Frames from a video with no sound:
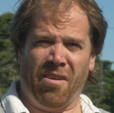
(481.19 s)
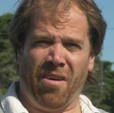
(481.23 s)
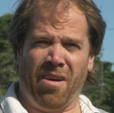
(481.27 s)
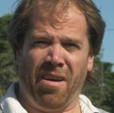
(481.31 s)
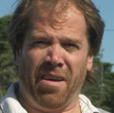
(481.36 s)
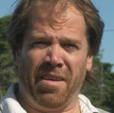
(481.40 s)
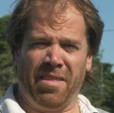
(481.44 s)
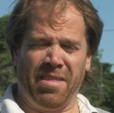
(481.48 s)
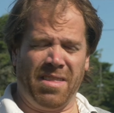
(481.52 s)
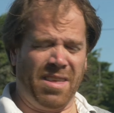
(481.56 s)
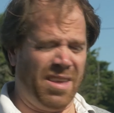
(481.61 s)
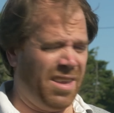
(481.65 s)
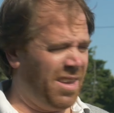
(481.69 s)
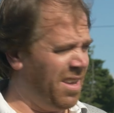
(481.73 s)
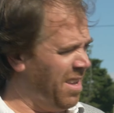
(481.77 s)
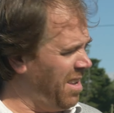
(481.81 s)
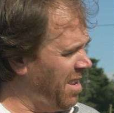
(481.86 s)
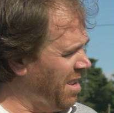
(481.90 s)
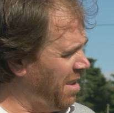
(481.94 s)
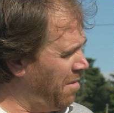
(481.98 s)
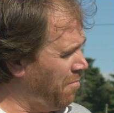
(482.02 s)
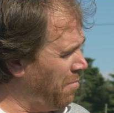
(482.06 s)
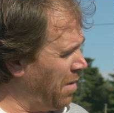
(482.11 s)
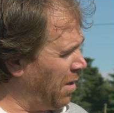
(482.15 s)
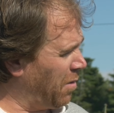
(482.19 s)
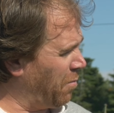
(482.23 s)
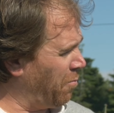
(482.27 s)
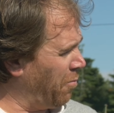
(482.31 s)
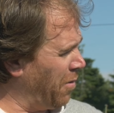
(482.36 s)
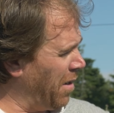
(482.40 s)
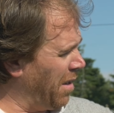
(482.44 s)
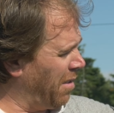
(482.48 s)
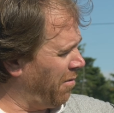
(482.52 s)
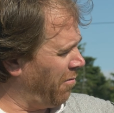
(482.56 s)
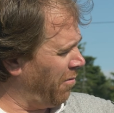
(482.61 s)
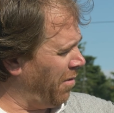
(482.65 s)
on the
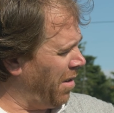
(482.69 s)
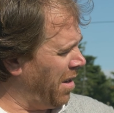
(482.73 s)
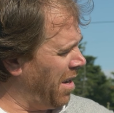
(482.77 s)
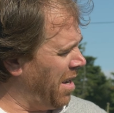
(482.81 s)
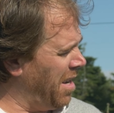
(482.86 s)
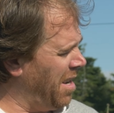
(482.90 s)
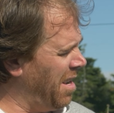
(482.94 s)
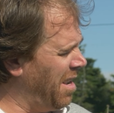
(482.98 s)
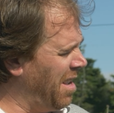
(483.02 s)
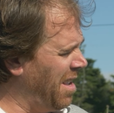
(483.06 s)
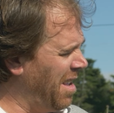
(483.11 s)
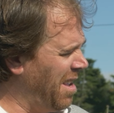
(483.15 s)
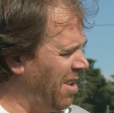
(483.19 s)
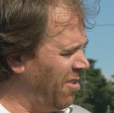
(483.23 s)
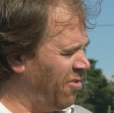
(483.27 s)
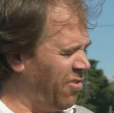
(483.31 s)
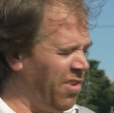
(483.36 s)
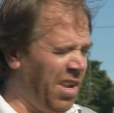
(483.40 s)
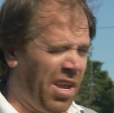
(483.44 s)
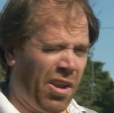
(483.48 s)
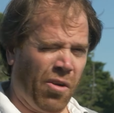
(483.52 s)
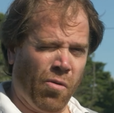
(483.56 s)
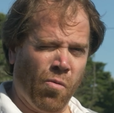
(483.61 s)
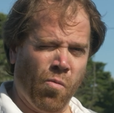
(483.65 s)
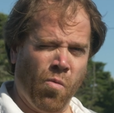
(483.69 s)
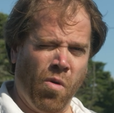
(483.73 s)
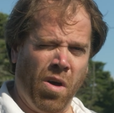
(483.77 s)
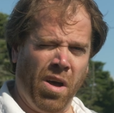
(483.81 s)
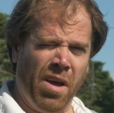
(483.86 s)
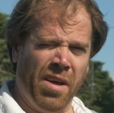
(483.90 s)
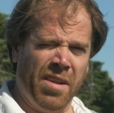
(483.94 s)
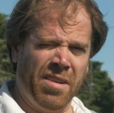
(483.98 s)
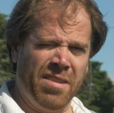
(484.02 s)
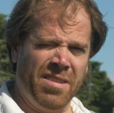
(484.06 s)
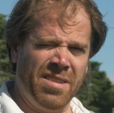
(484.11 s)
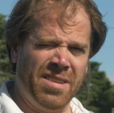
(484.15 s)
MixPre 3, channel
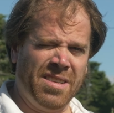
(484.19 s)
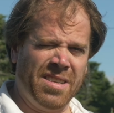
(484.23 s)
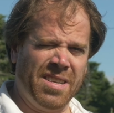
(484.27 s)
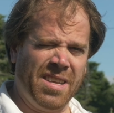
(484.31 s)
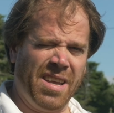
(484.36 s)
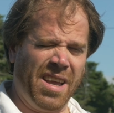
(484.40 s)
1